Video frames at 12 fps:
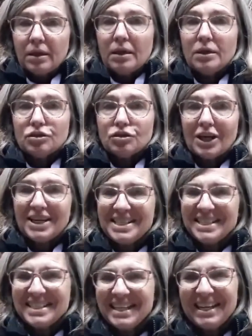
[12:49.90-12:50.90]

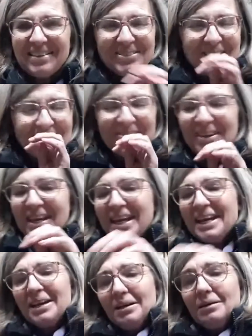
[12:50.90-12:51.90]
instructions that I have to give
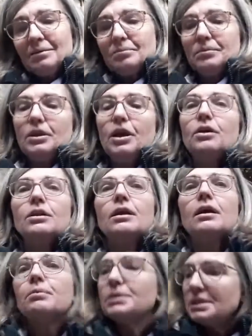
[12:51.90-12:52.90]
here. The only
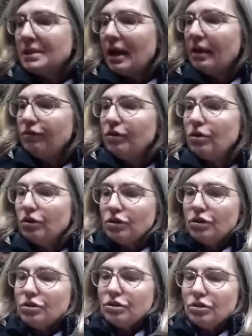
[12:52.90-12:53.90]
thing I would say, if you're not
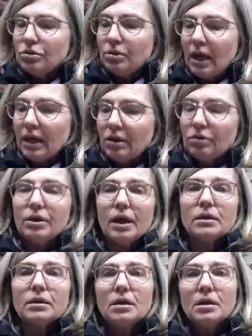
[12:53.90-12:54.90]
used to a glue
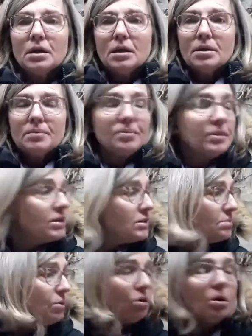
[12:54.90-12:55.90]
gun, the
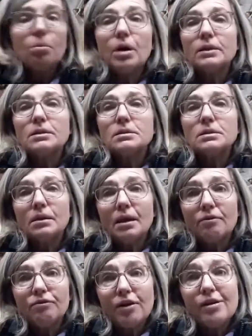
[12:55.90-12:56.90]
smaller ones
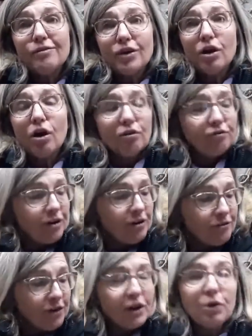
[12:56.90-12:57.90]
get very, very hot very,
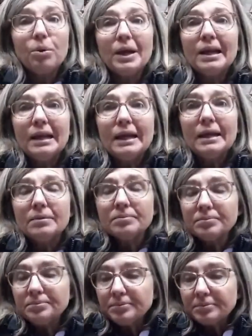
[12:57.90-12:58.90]
very quickly.
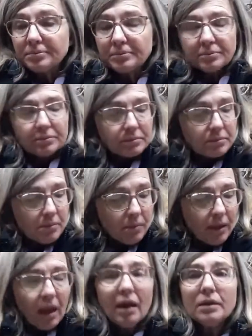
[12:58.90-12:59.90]

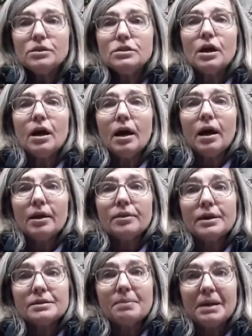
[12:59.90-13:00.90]
And
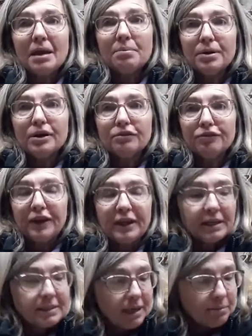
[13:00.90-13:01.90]
there's many a burnt
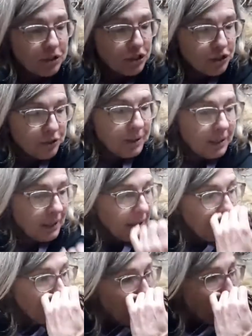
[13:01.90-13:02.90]
fingers, I'm sure,
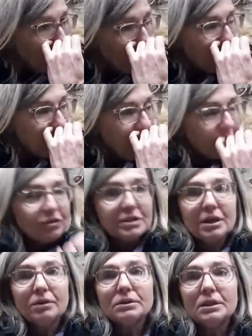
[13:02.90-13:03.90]
that have
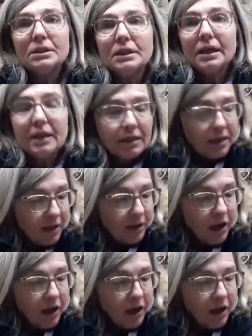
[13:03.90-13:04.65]
resulted in an